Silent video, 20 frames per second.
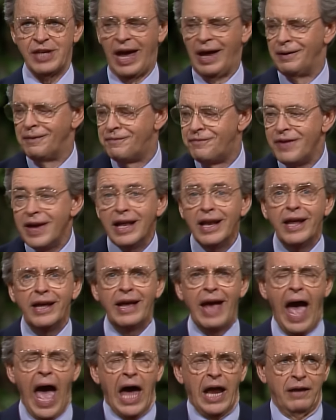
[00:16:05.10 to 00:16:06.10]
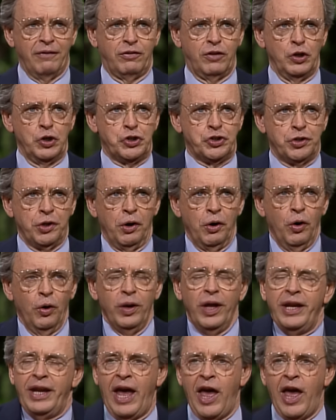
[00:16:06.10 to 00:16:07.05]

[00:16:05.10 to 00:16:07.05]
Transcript: and feeling out of control and